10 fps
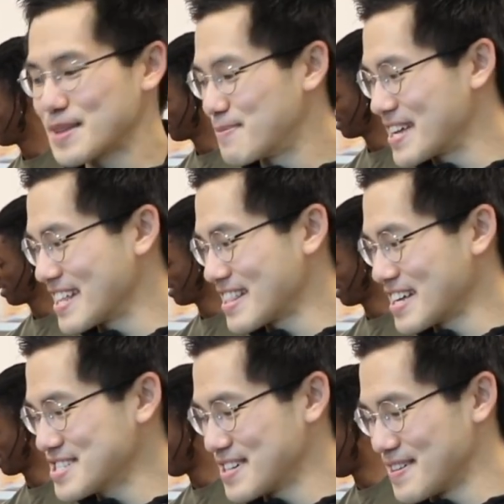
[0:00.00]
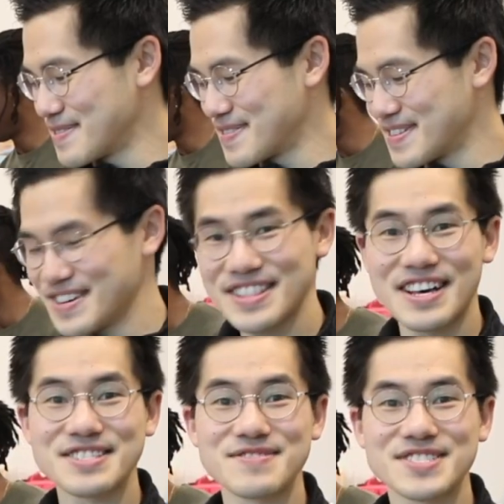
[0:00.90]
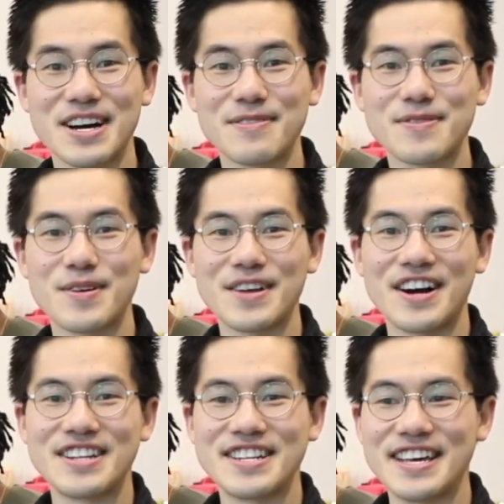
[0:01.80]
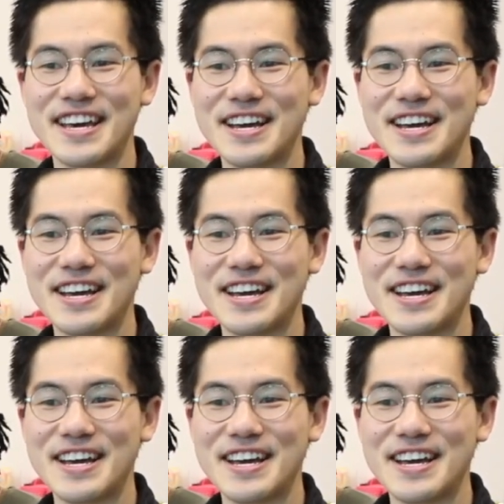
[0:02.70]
But yeah, lots of stuff going on today.